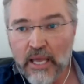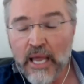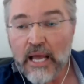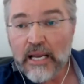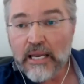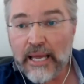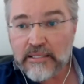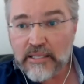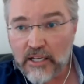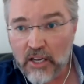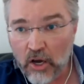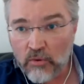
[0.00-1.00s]
let
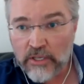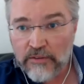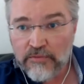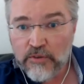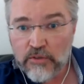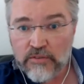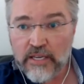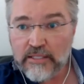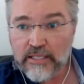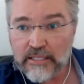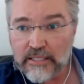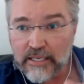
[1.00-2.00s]
alone if you
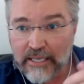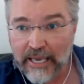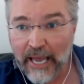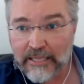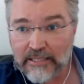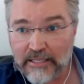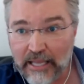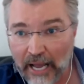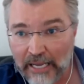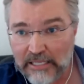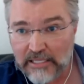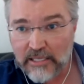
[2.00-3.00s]
think that the cat
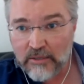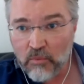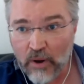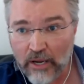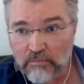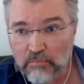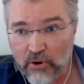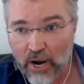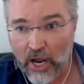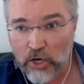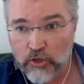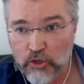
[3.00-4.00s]
dies in one
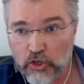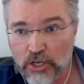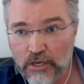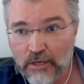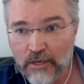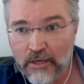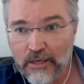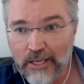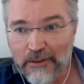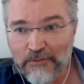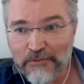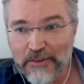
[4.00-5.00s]
branch,
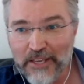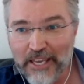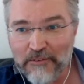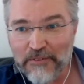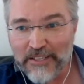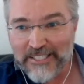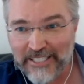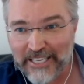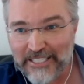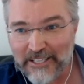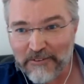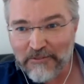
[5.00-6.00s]
if it
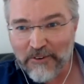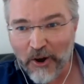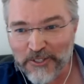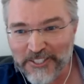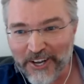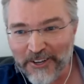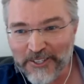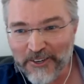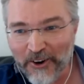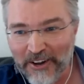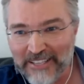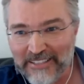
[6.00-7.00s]
sees a photon
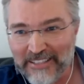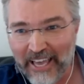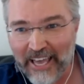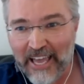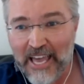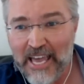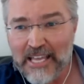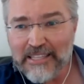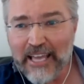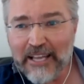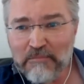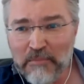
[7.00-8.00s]
going there.
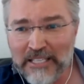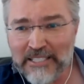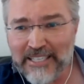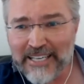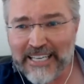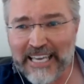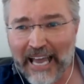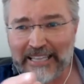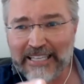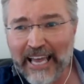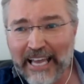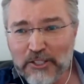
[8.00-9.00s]
That means the
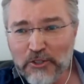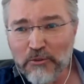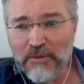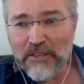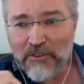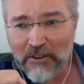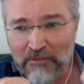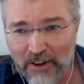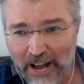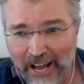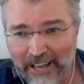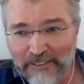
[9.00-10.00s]
cat has to be
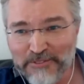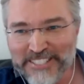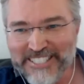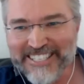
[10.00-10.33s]
revived